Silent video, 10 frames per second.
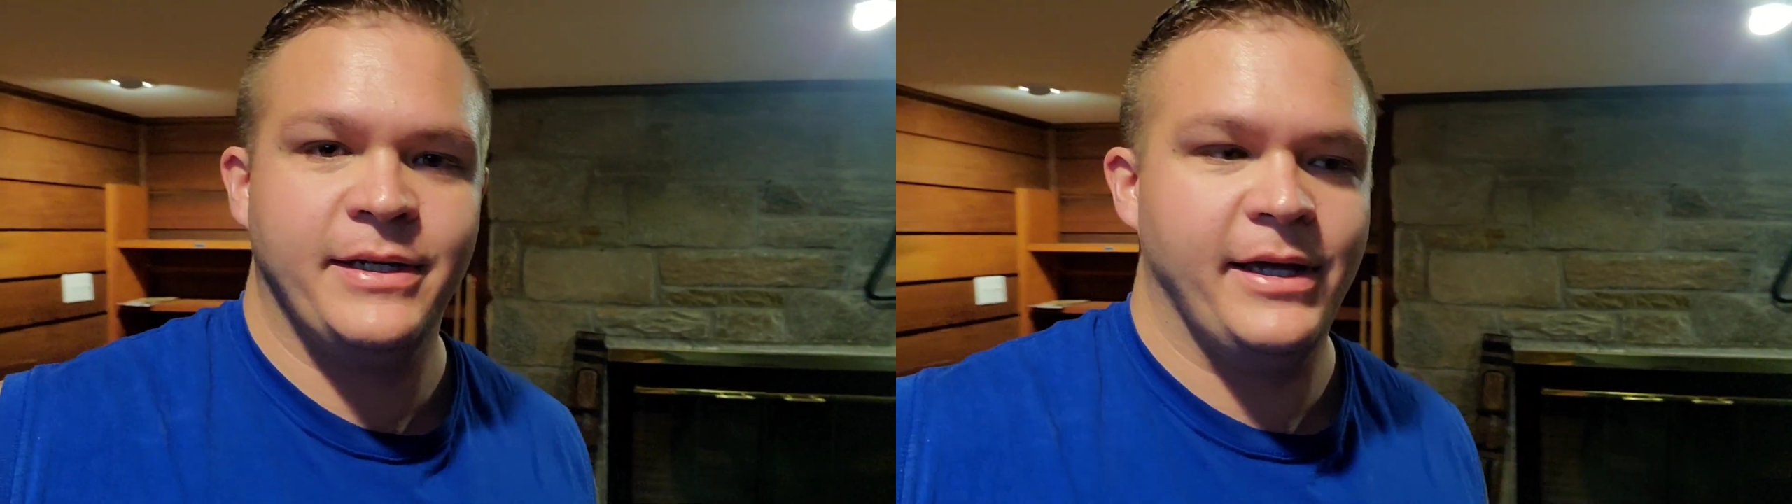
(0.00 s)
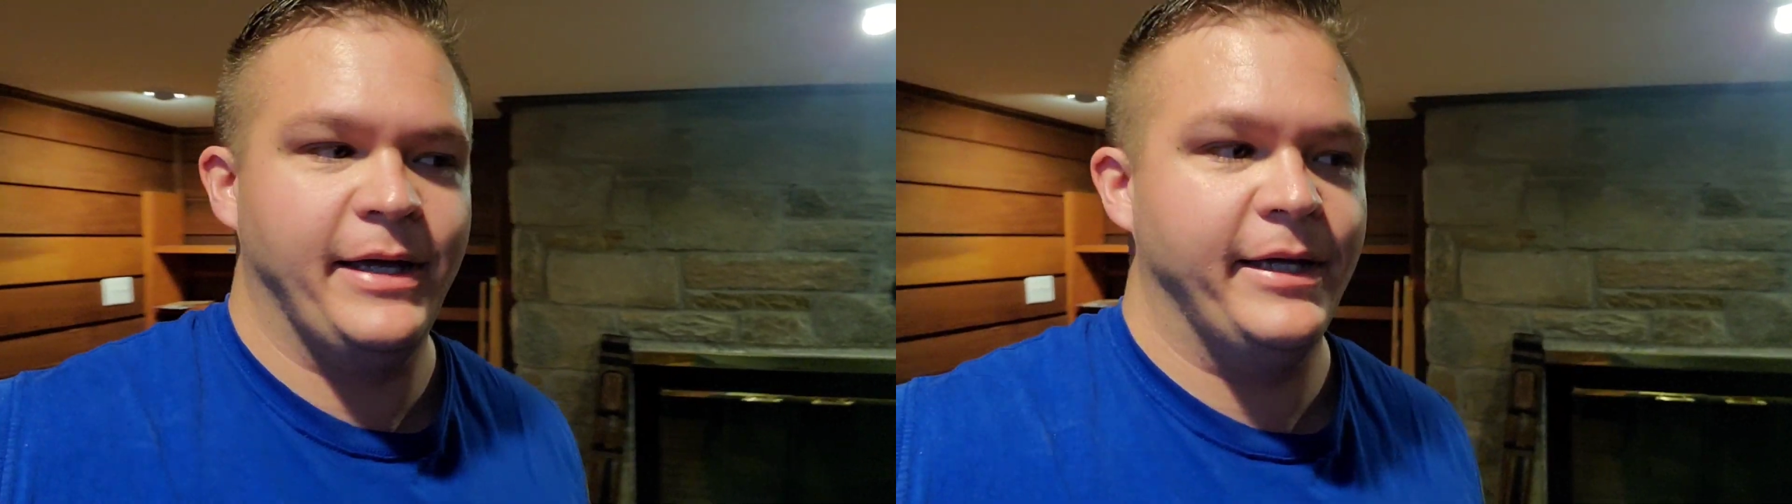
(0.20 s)

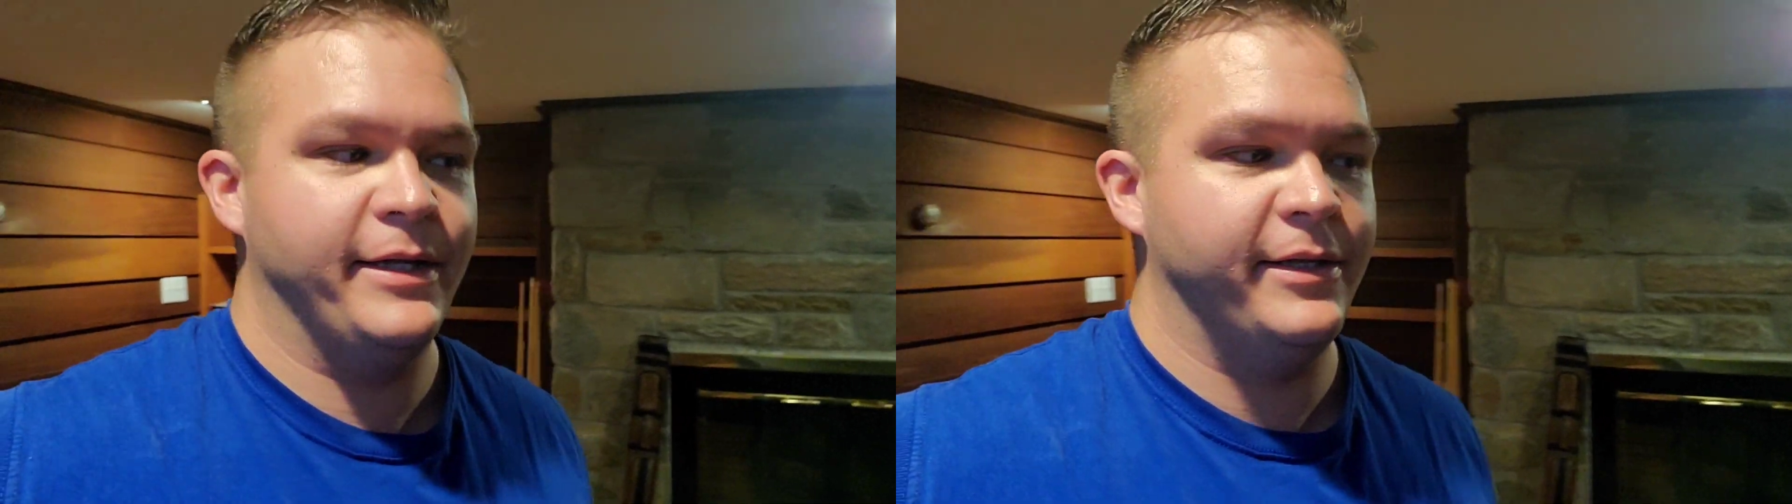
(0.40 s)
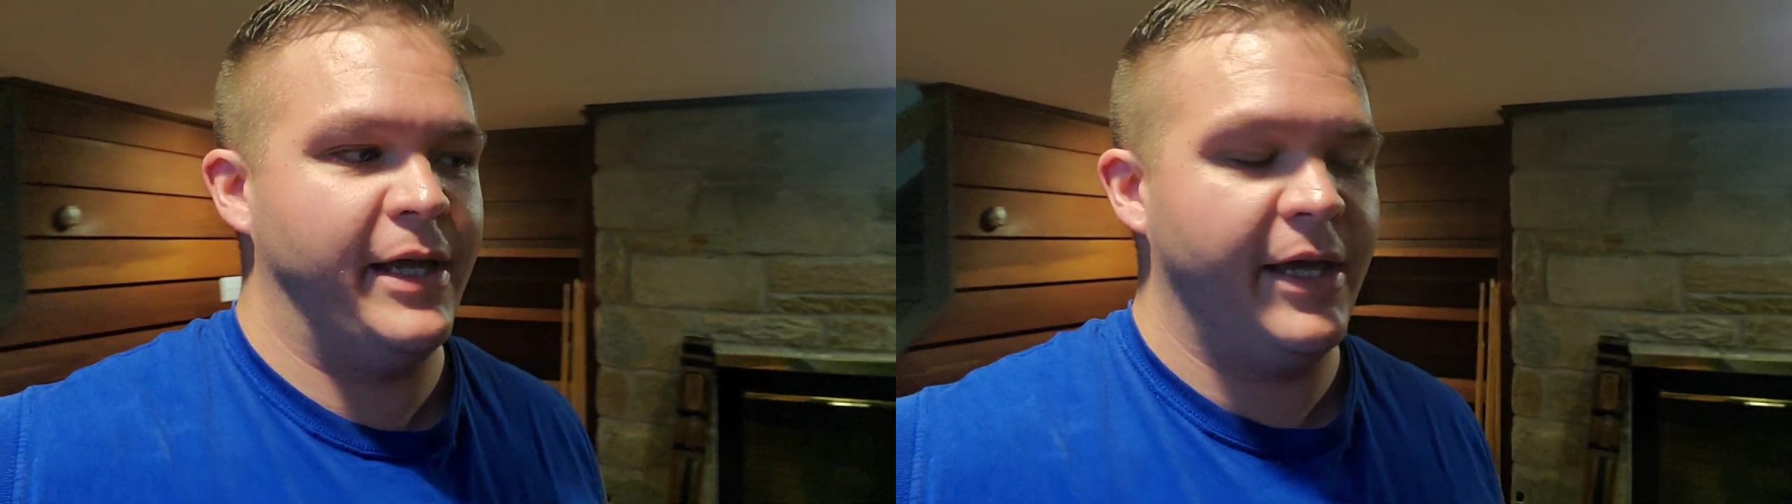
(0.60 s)

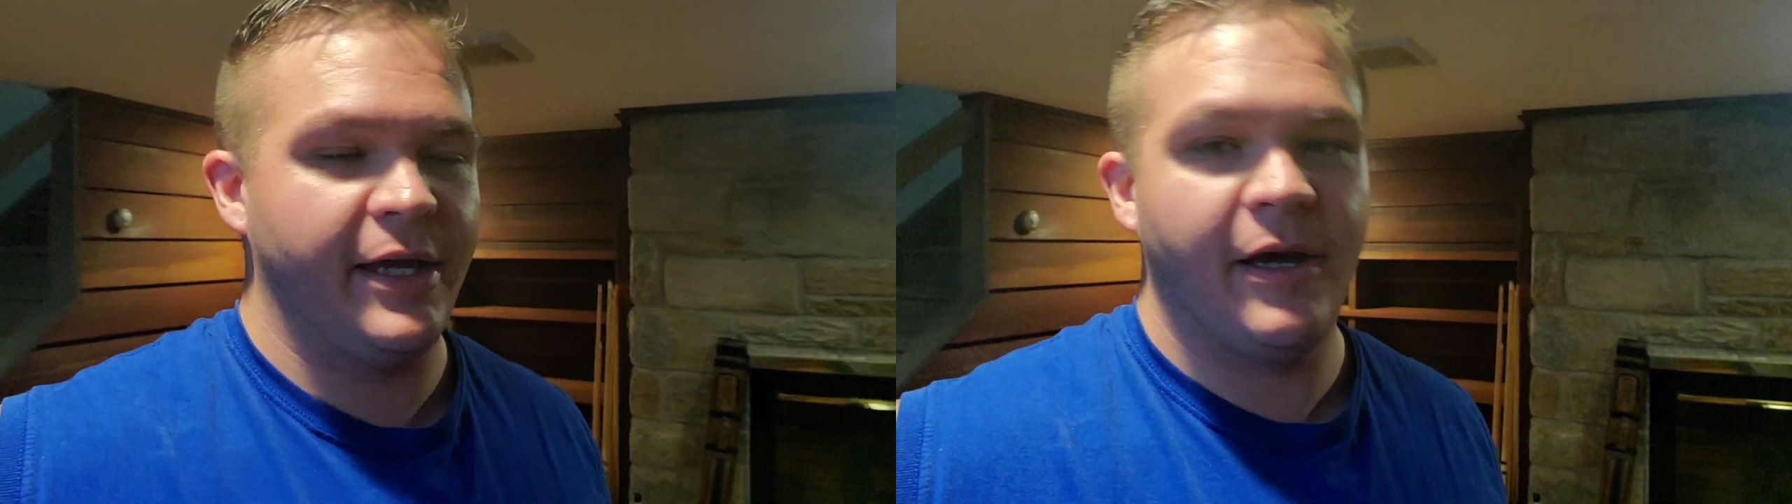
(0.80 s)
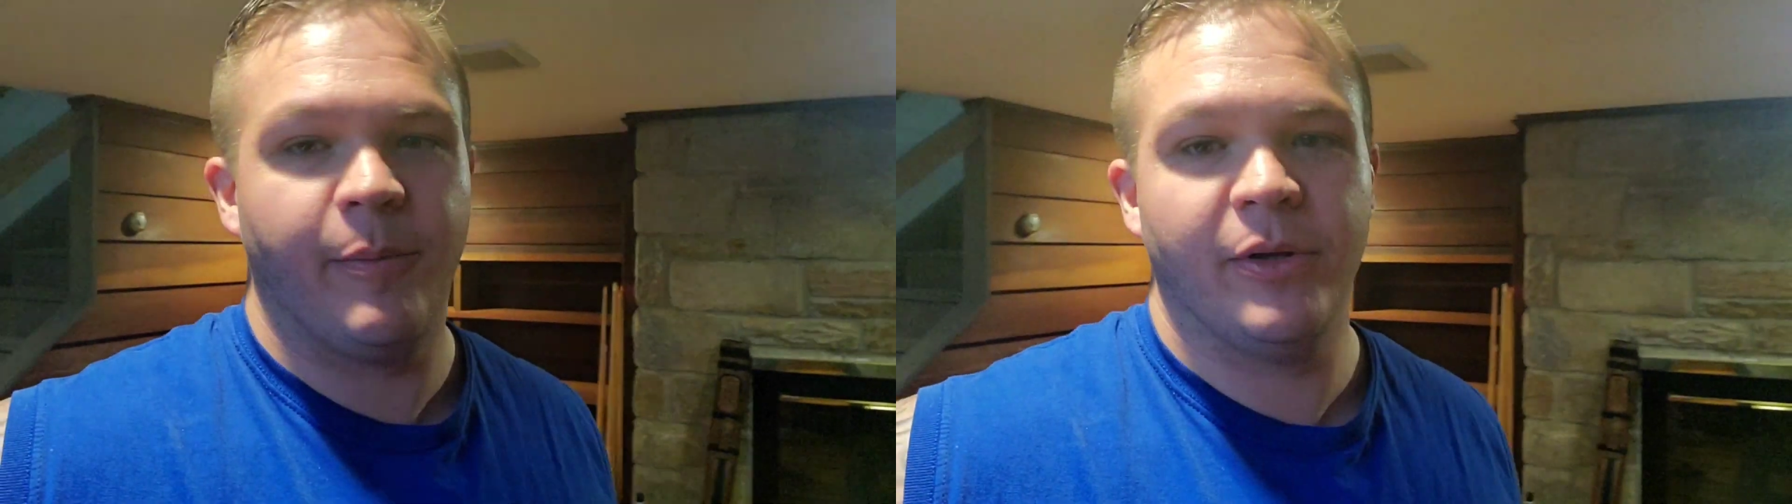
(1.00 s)
and a
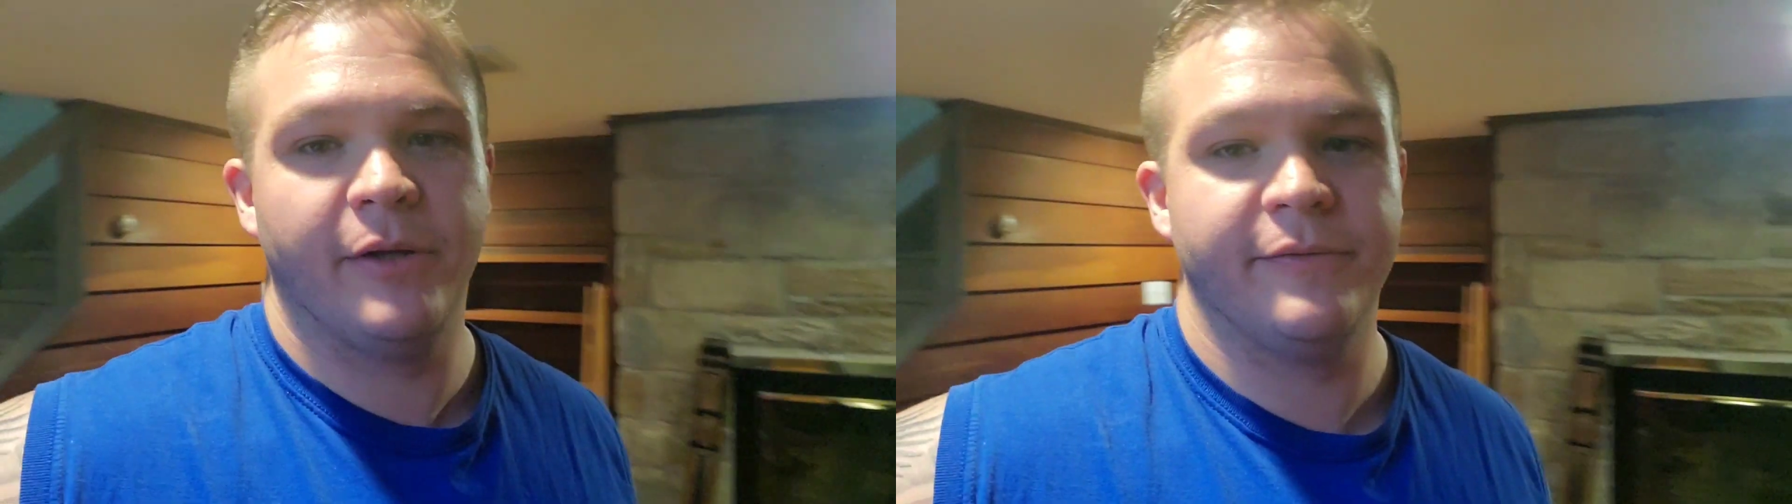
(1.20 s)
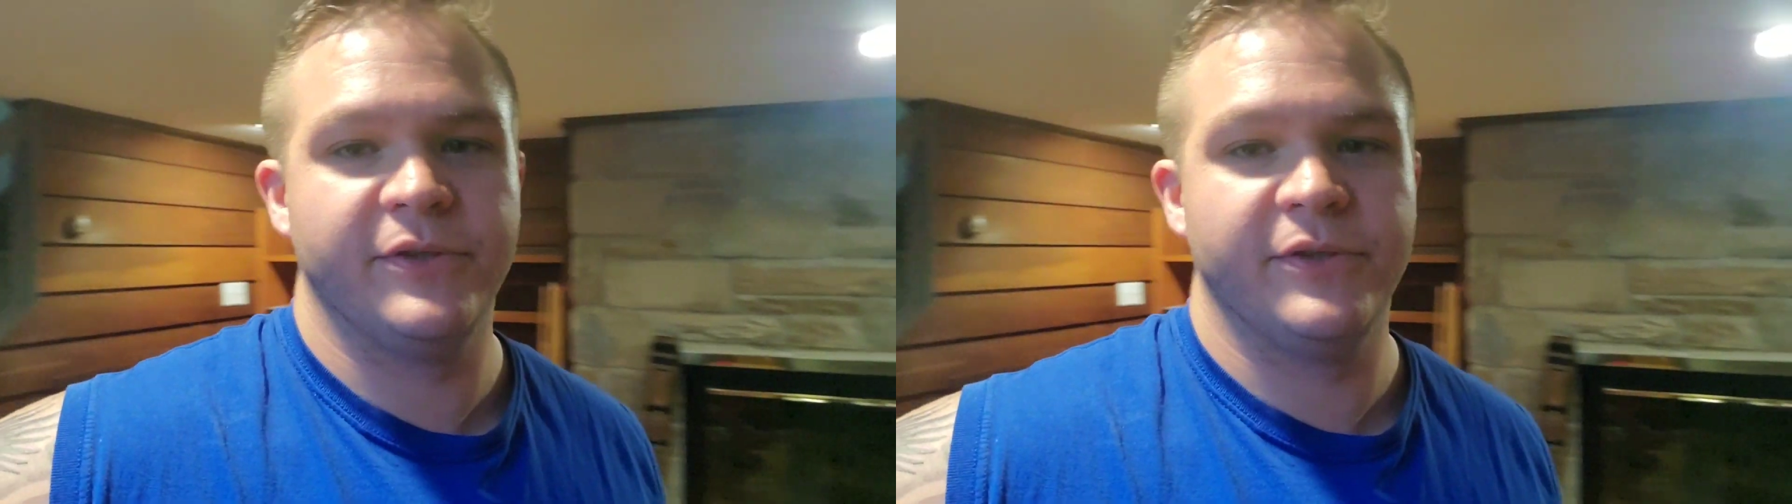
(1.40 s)
couple of